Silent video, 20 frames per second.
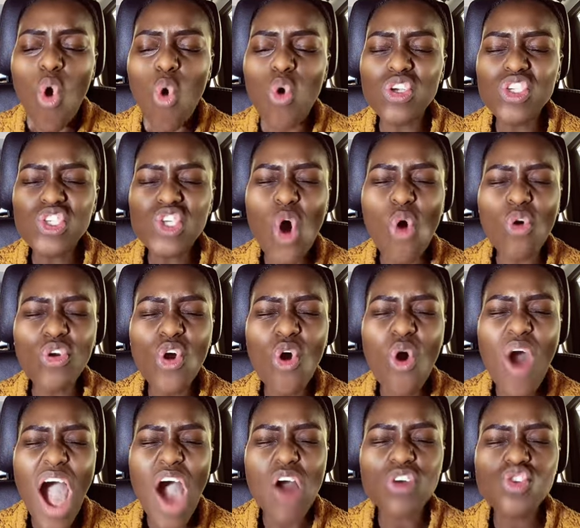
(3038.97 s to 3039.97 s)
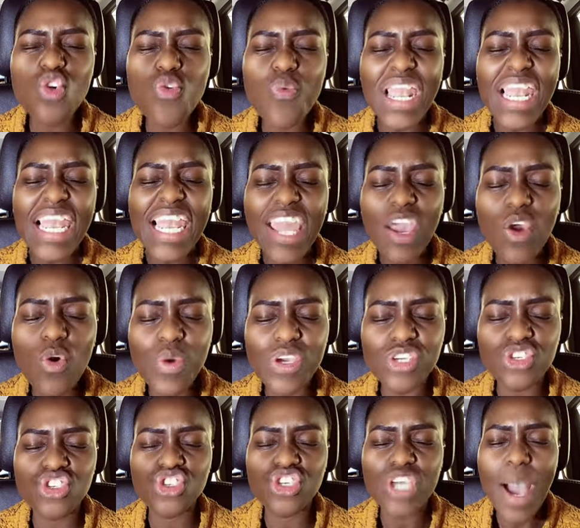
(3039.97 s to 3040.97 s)
who don't know how to
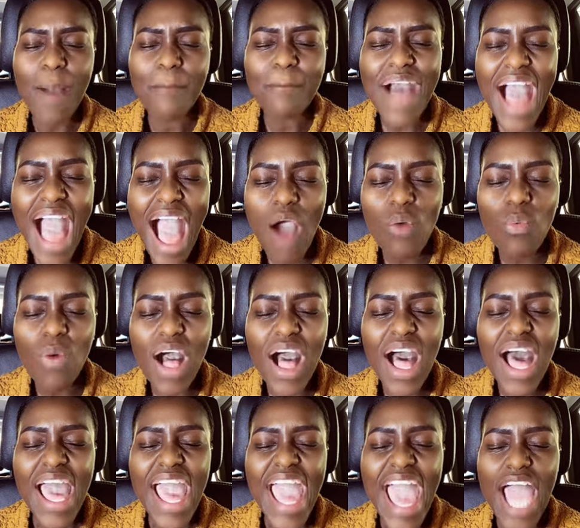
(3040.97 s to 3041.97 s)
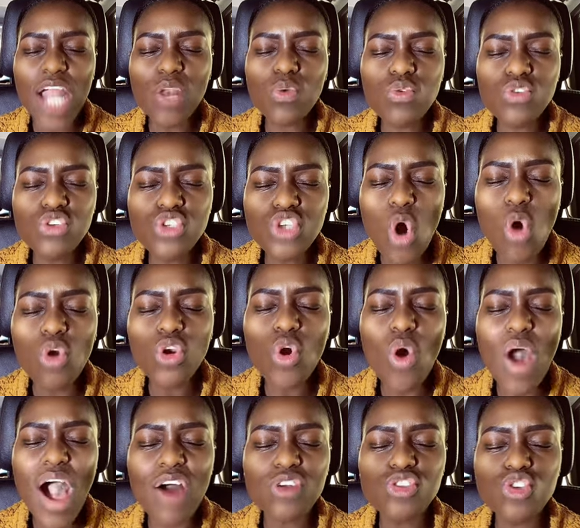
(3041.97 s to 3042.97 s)
relinquish power and who
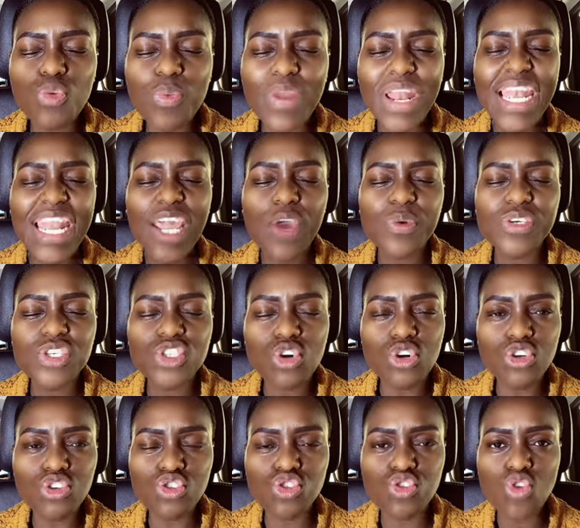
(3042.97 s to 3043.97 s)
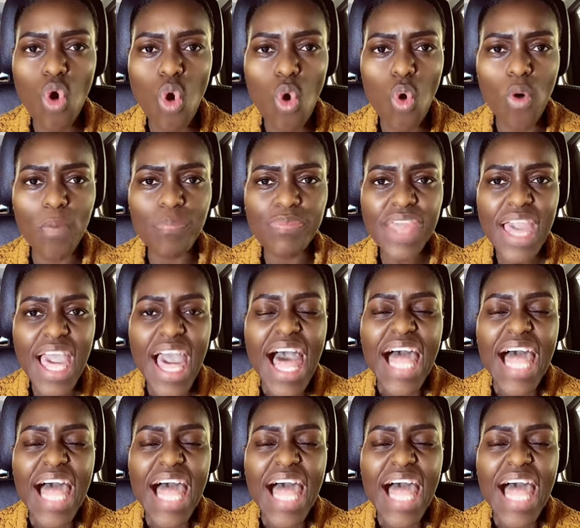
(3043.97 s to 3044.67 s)
don't know how to relinquish control.